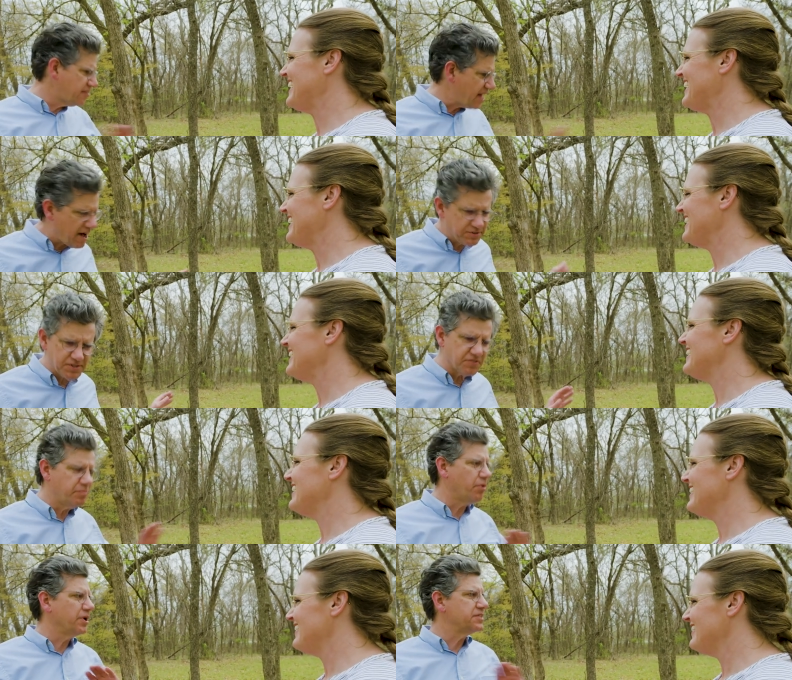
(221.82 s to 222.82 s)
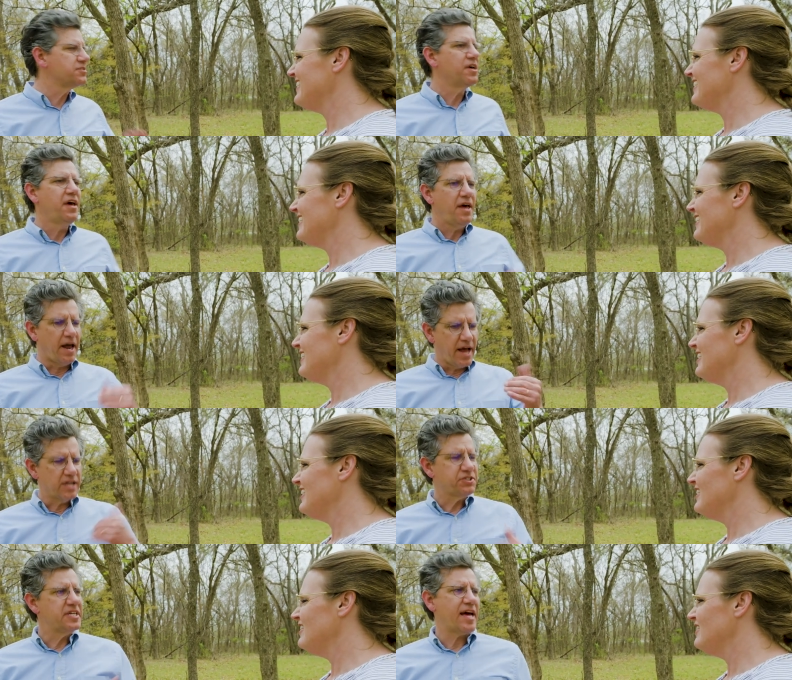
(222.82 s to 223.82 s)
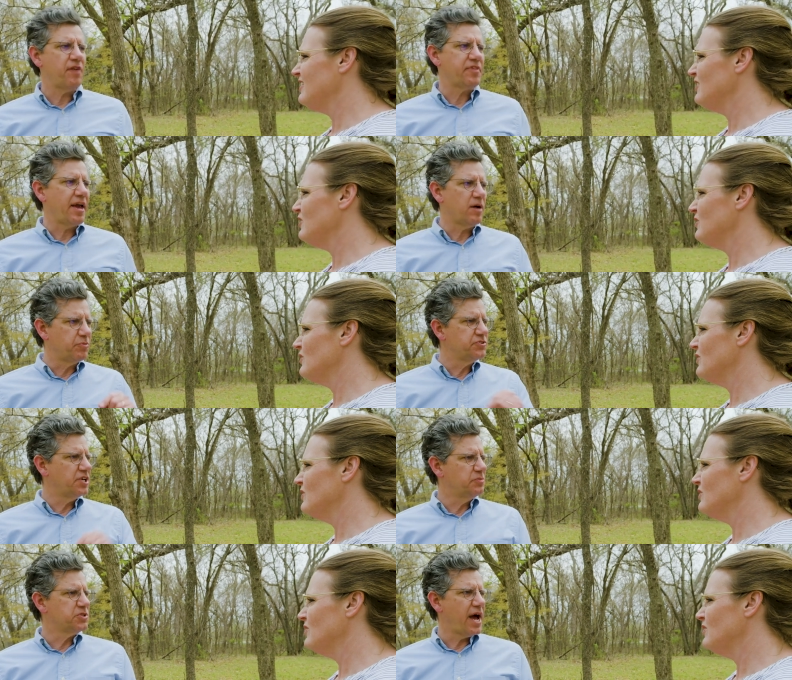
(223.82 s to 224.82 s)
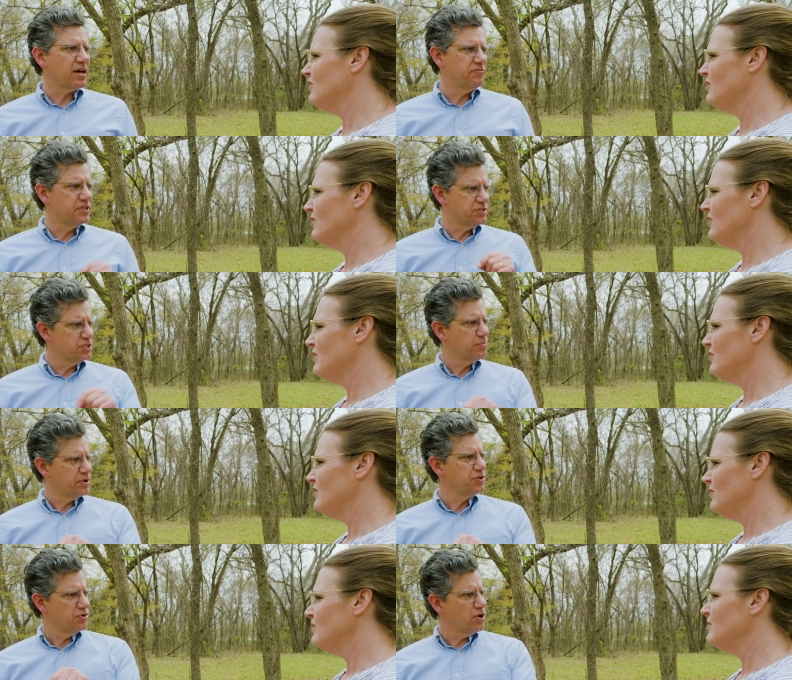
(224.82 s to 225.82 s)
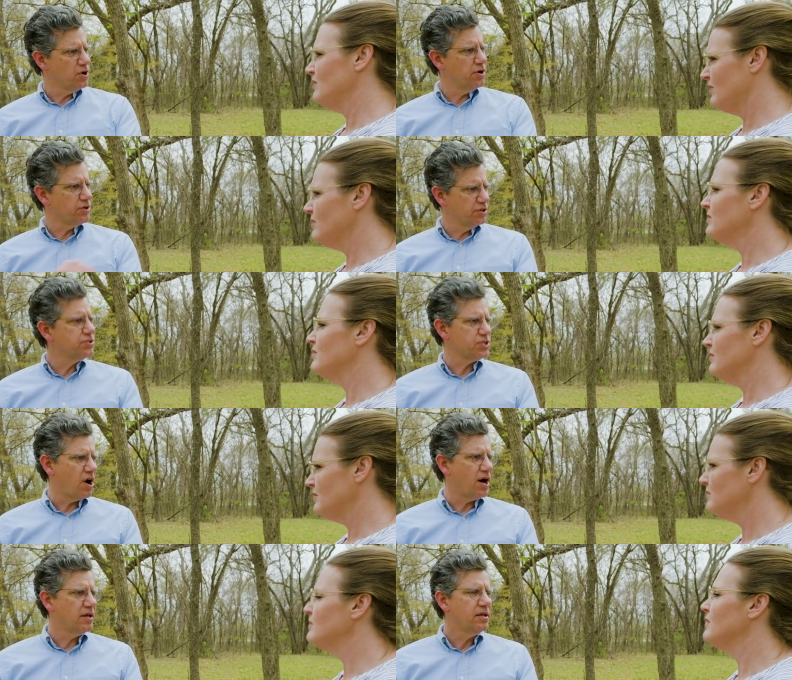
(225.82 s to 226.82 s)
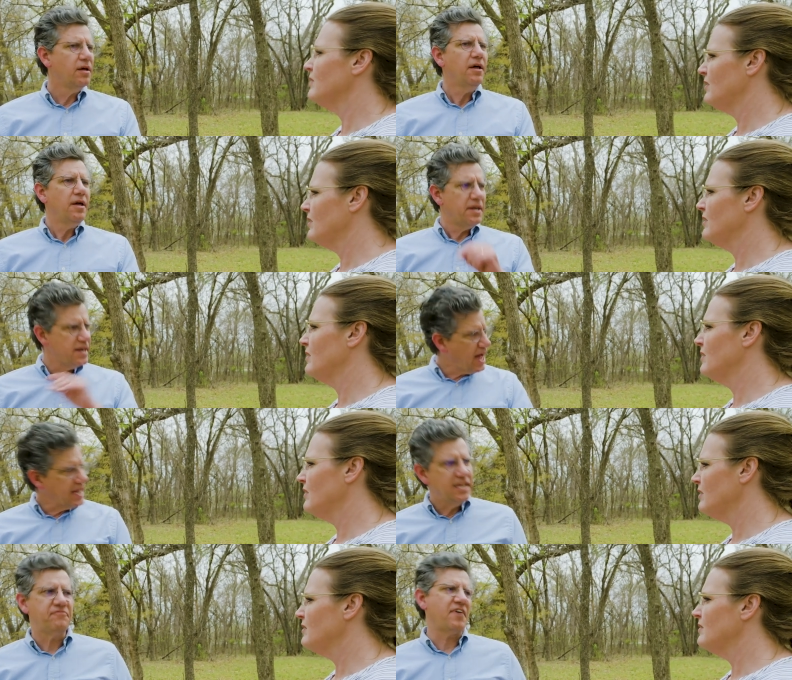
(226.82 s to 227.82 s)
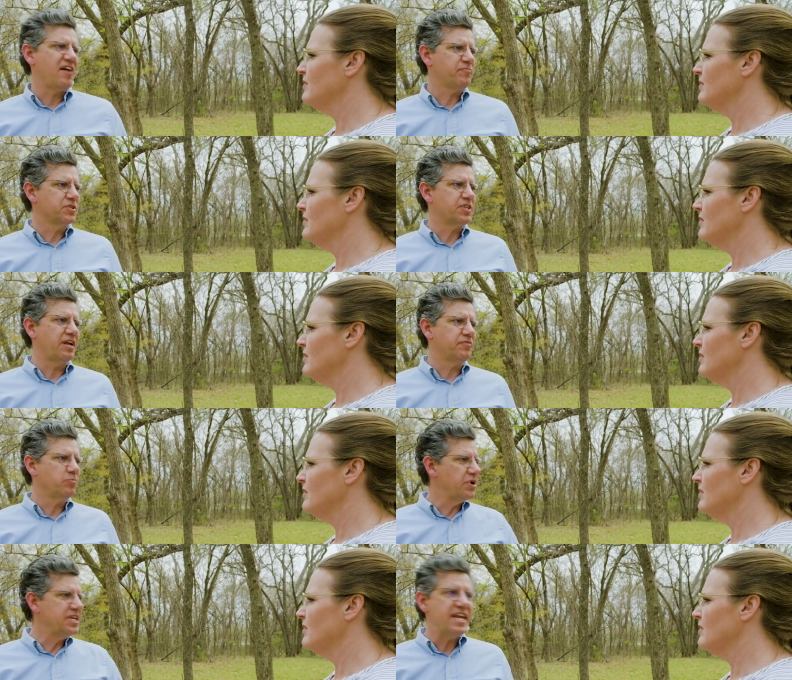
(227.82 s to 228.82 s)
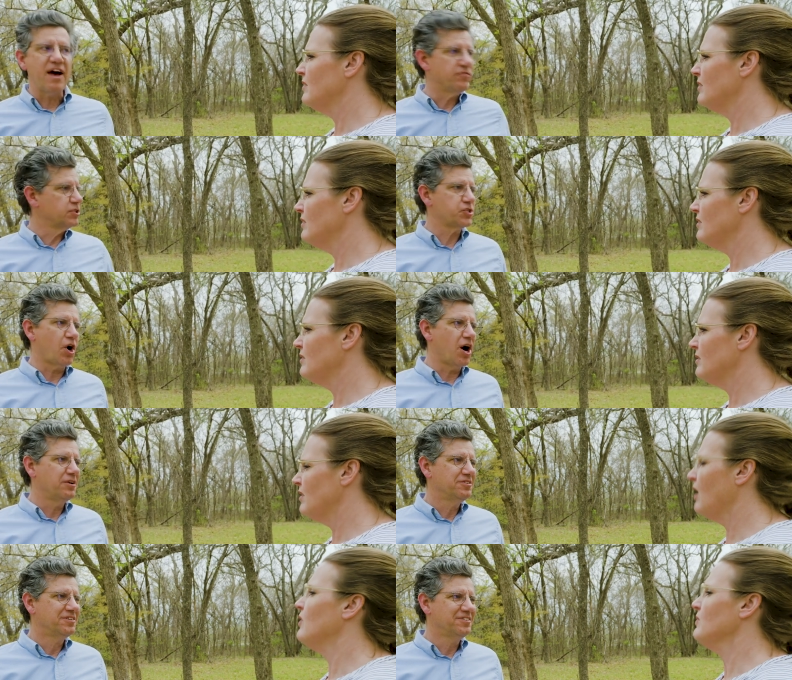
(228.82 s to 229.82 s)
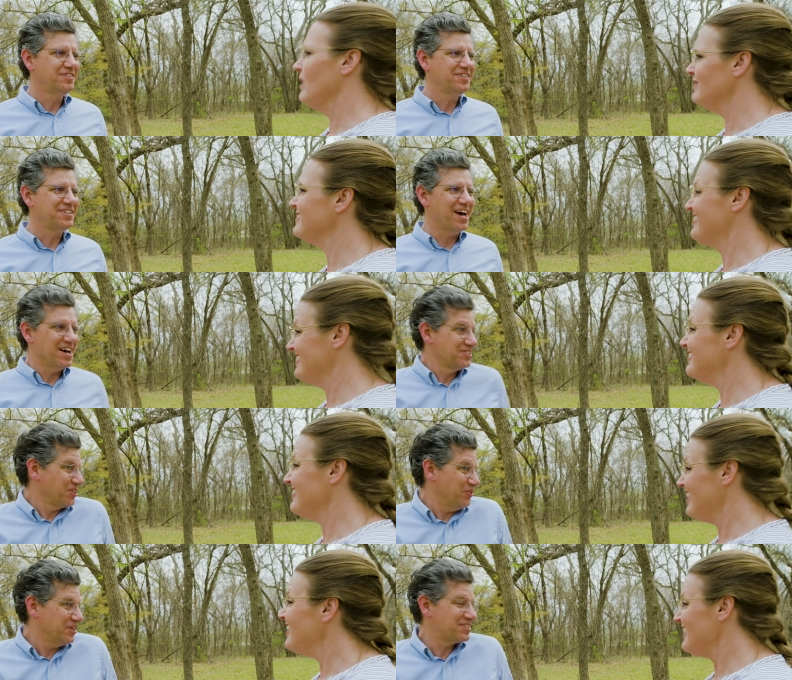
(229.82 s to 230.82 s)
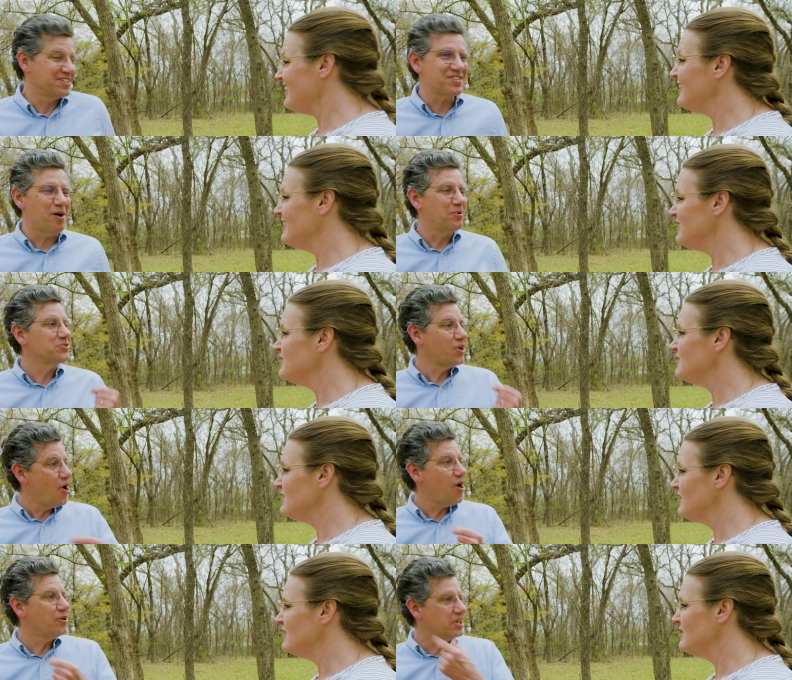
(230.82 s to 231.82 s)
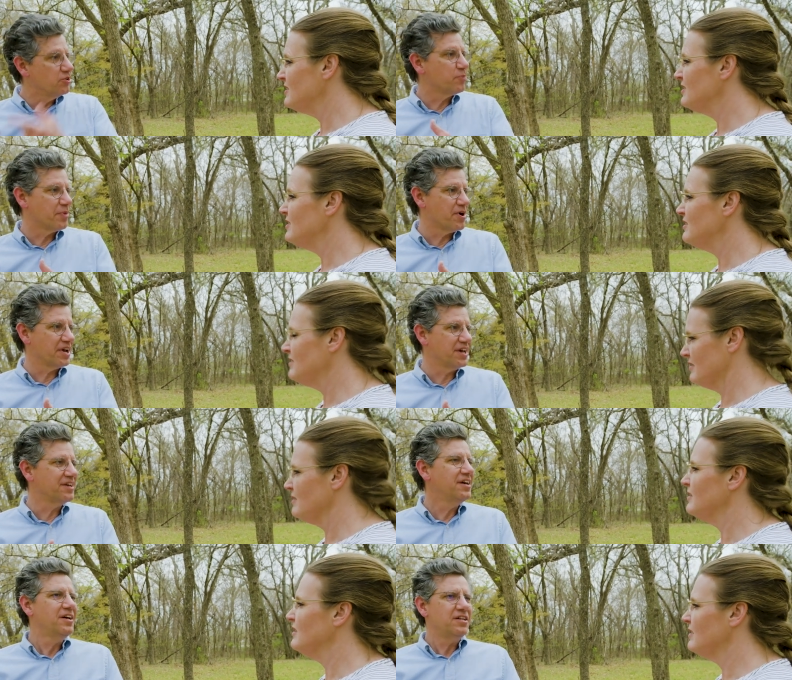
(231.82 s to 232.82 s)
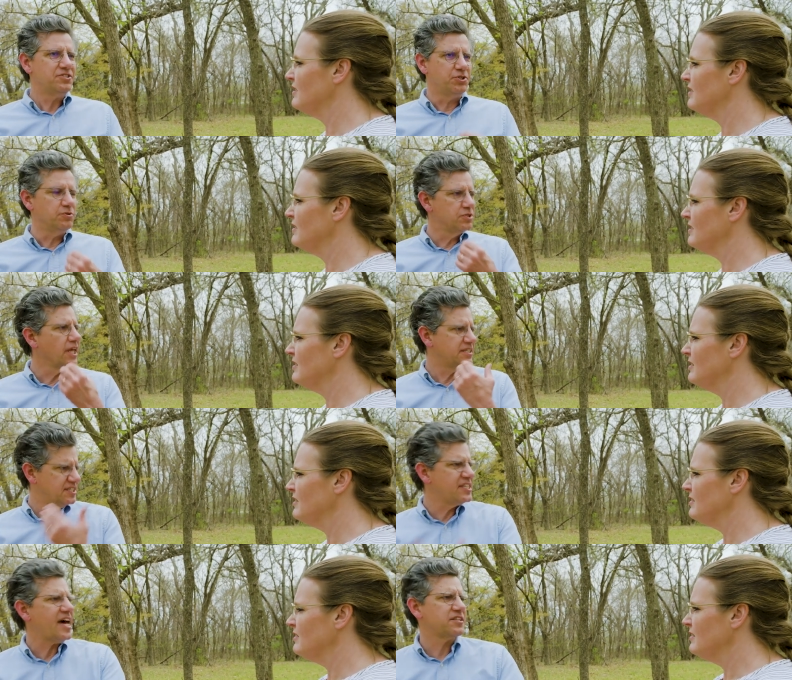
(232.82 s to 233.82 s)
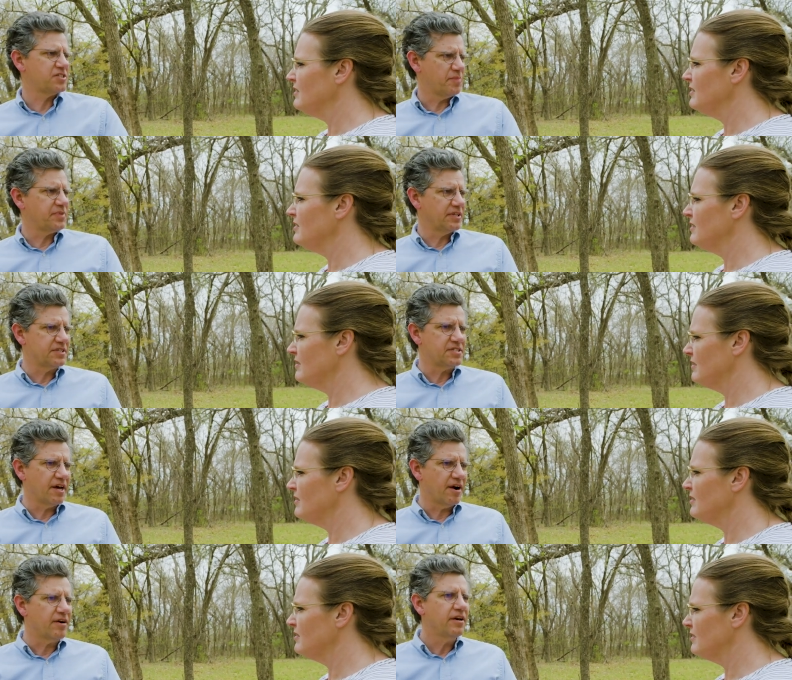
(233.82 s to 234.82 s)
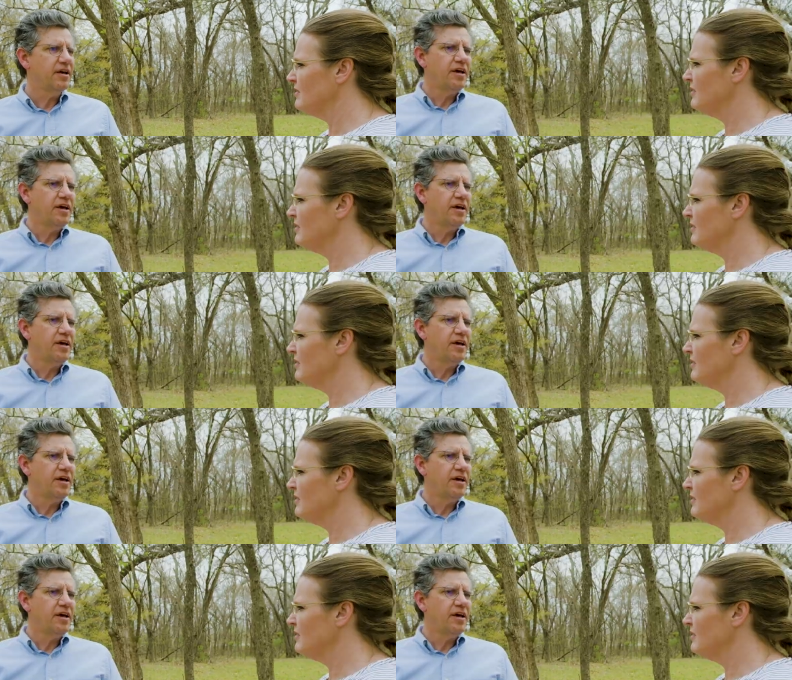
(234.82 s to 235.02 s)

Speaker 1: and thousands of points. And I actually count that up. We used to keep track of is this a bird you heard or you saw? 95% of them we never saw. Oh, okay. Yeah, so it's, it's almost all ear birding, to like detect something that's there.